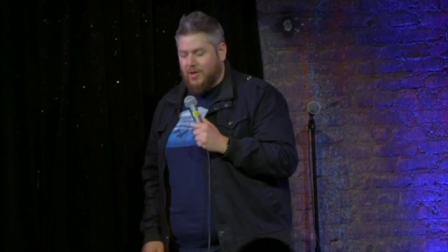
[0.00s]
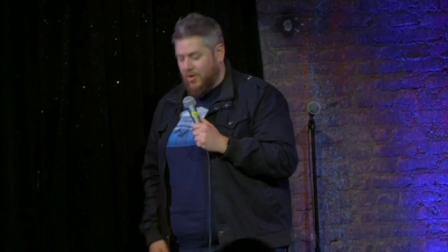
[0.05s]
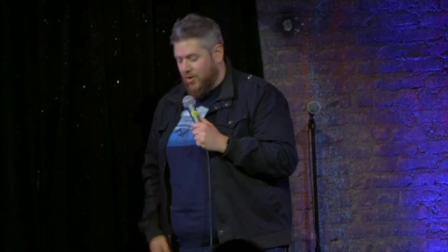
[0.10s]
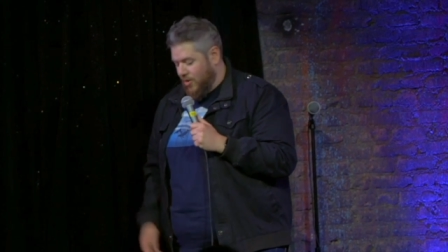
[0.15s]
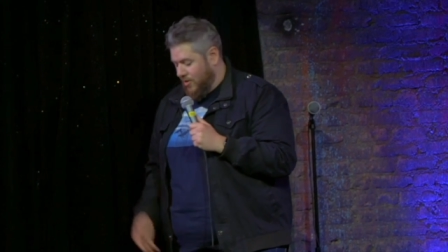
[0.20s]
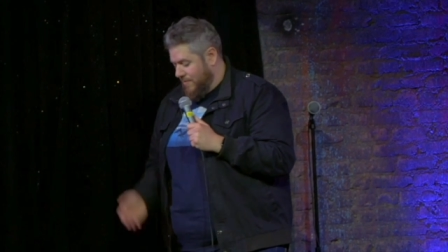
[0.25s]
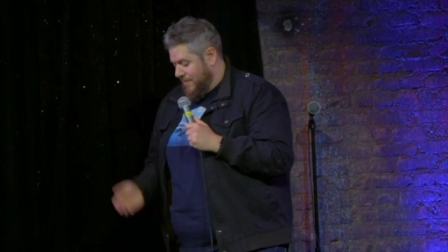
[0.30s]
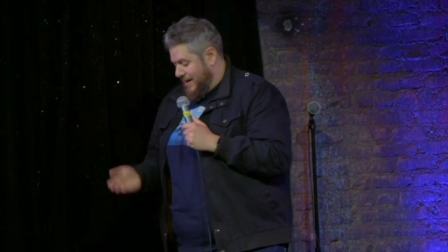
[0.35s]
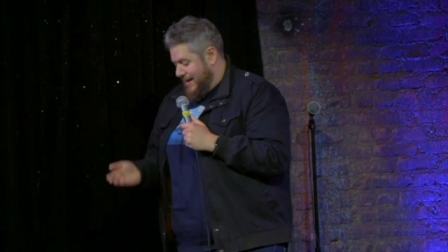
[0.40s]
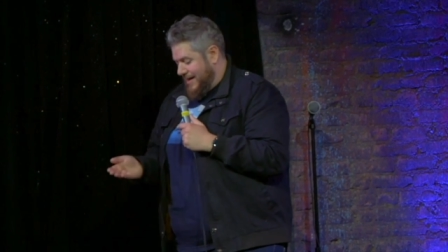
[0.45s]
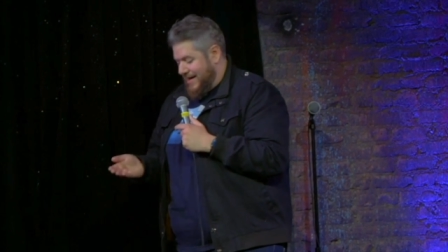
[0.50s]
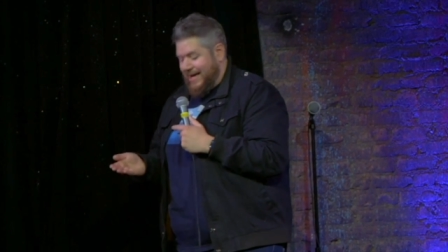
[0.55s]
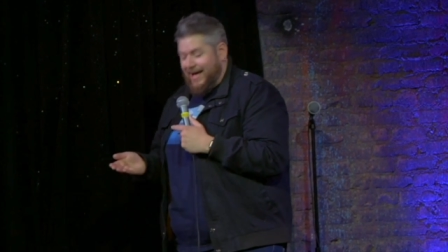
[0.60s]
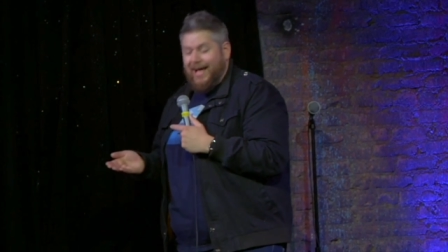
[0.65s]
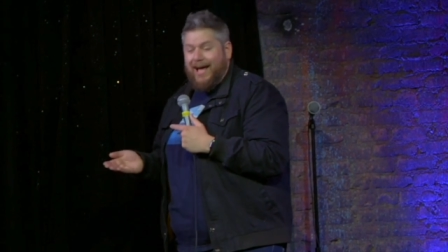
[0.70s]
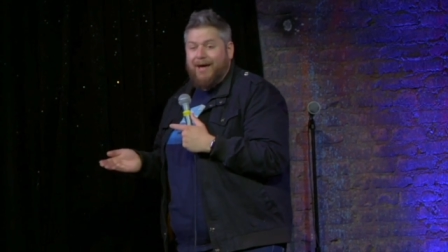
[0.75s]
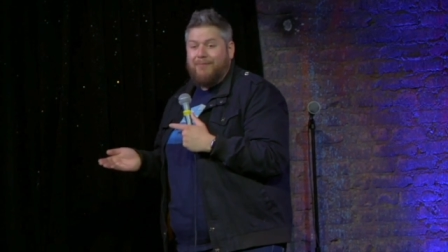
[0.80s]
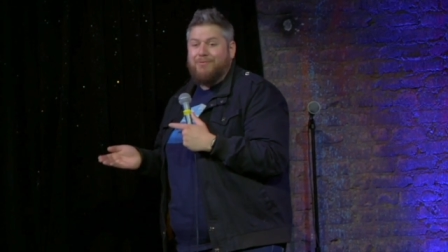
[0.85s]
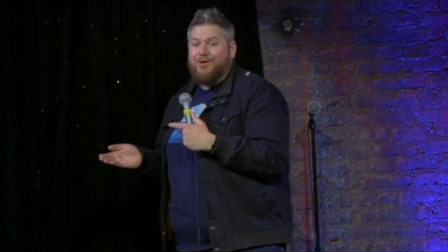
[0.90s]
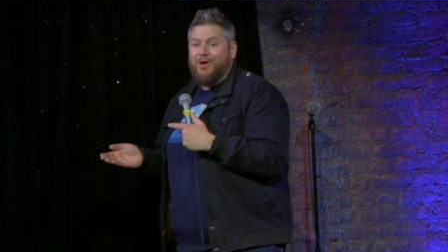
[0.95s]
Like, oh my
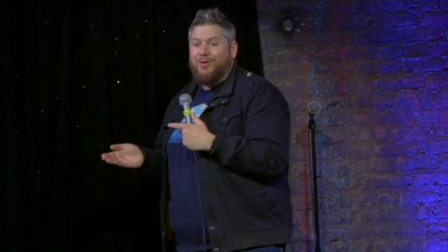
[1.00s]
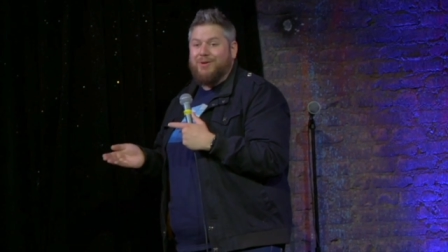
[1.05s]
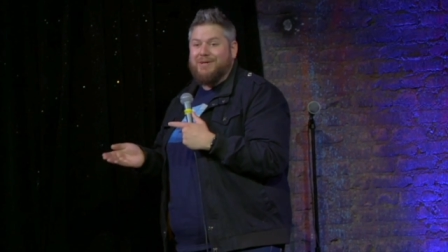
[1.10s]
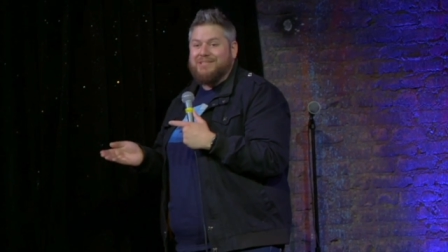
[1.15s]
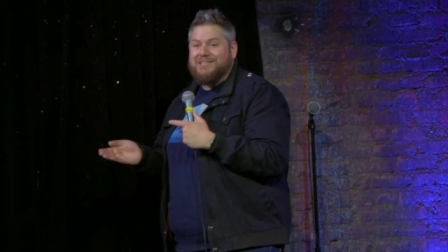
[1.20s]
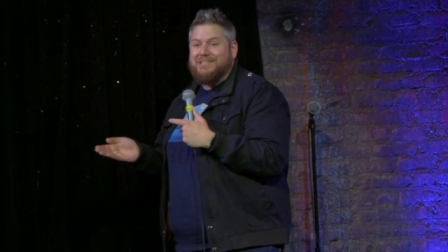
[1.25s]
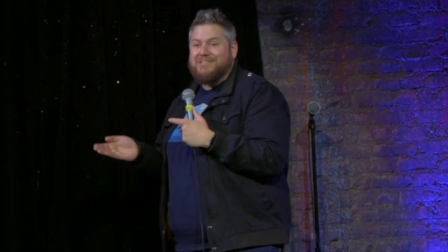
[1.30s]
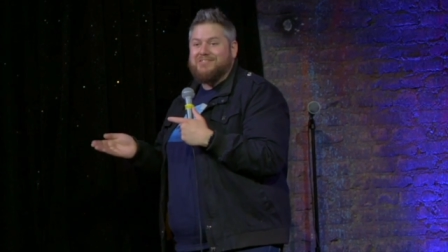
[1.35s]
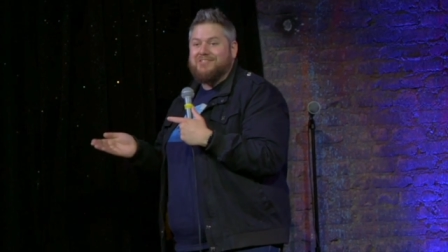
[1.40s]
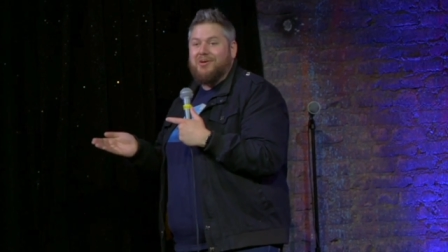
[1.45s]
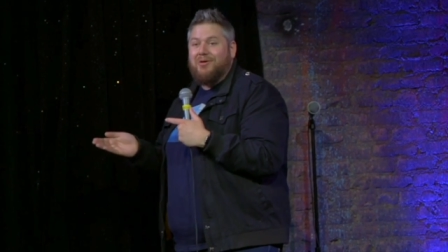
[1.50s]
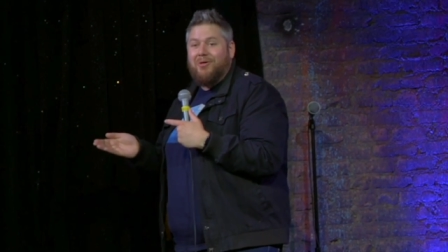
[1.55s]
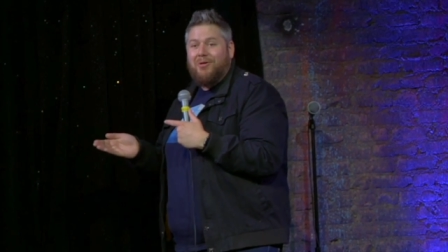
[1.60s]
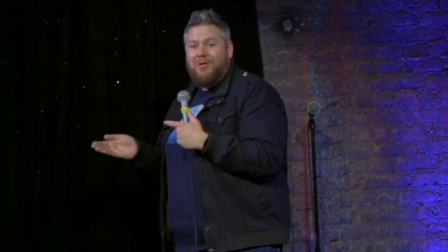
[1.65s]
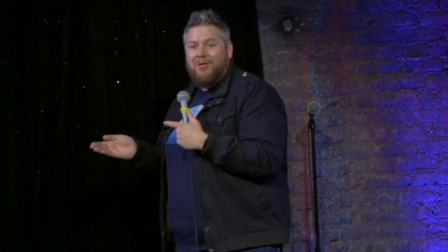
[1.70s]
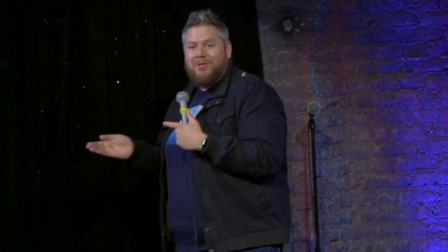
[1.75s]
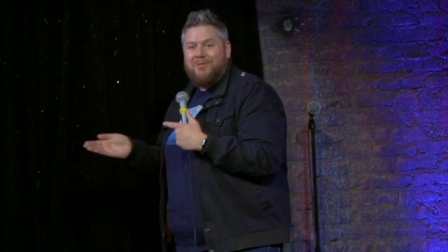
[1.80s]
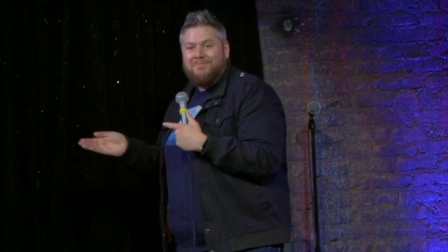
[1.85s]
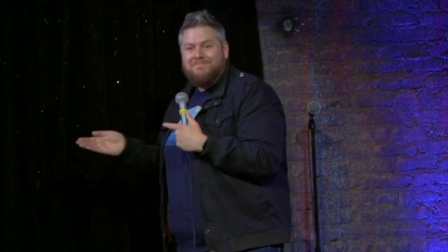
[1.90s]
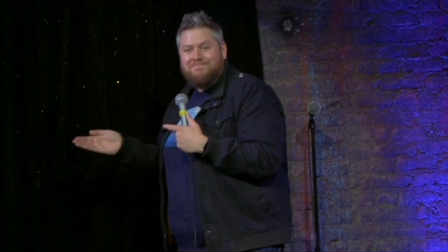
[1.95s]
God, going to
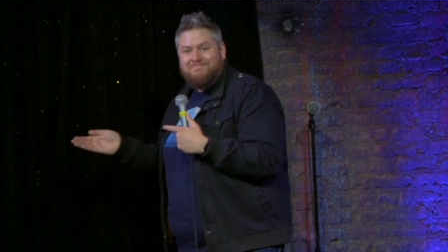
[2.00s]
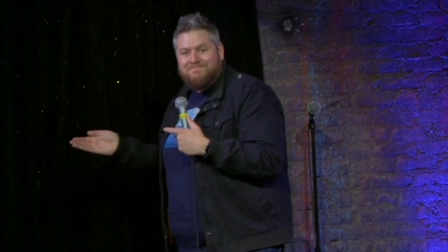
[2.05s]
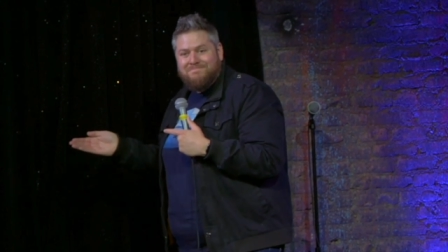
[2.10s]
Dole.